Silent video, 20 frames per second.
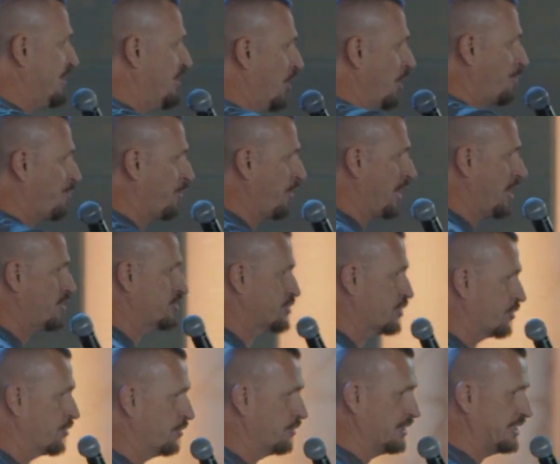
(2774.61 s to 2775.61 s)
in her prayer
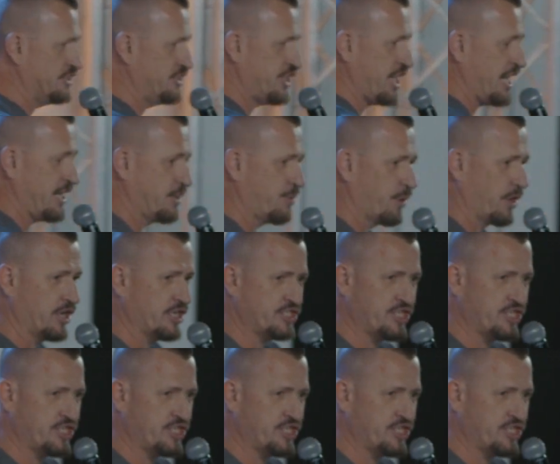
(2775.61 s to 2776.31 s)
journal in January.